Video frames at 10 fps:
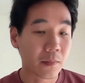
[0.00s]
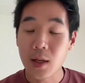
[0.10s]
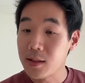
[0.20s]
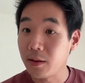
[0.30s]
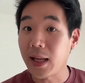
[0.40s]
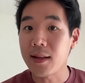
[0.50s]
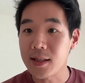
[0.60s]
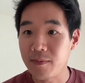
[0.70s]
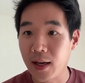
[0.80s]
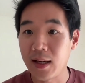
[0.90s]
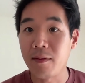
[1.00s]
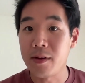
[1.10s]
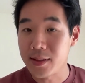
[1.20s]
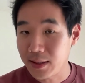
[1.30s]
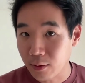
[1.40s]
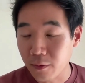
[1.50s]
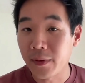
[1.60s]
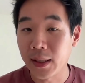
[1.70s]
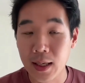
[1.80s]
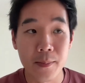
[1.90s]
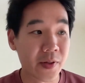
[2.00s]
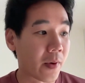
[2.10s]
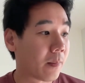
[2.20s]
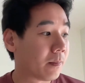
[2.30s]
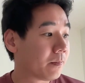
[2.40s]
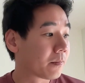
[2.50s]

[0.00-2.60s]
So that is where level 0 funding comes from.